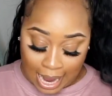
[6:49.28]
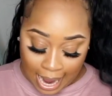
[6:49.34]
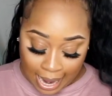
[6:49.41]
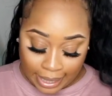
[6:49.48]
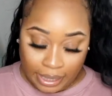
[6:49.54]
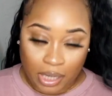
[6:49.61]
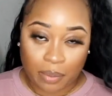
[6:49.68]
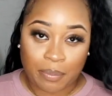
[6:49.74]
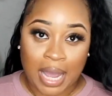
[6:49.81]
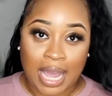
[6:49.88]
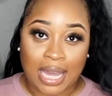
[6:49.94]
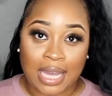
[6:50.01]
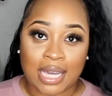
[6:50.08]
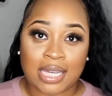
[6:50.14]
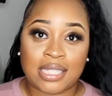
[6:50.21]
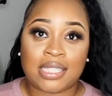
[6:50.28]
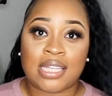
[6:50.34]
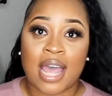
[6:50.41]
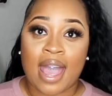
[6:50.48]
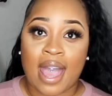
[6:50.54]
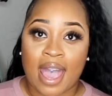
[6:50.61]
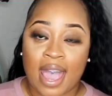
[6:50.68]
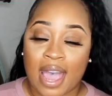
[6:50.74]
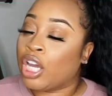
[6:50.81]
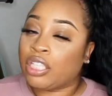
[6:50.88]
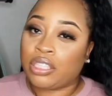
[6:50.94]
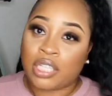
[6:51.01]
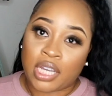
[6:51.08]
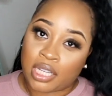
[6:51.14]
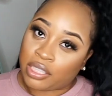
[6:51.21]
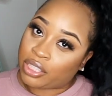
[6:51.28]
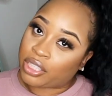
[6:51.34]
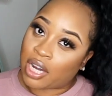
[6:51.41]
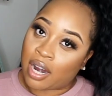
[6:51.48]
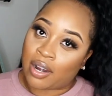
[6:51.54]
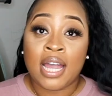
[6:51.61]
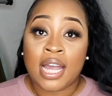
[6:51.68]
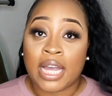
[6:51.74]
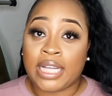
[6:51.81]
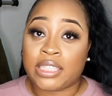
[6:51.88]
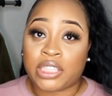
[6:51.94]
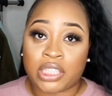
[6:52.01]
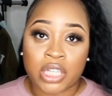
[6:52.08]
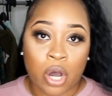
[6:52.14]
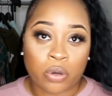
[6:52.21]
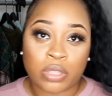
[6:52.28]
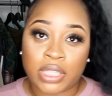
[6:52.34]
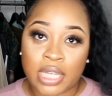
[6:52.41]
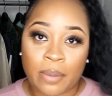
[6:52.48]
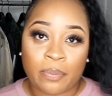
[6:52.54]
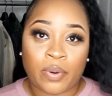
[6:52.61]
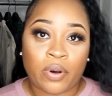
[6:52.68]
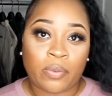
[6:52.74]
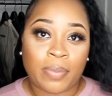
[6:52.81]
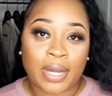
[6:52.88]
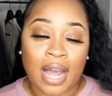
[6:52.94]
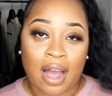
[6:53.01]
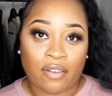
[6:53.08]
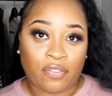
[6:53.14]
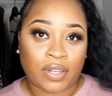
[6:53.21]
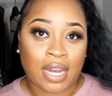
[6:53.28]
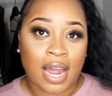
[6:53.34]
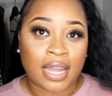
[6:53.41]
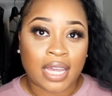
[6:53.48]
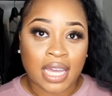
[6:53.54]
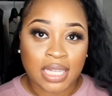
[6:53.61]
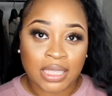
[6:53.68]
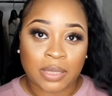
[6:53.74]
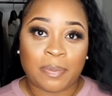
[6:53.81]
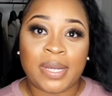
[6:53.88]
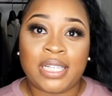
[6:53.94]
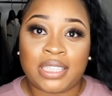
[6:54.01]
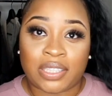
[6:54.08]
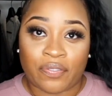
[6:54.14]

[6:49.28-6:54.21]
item is a t-shirt. It's so simple, but I feel like it speaks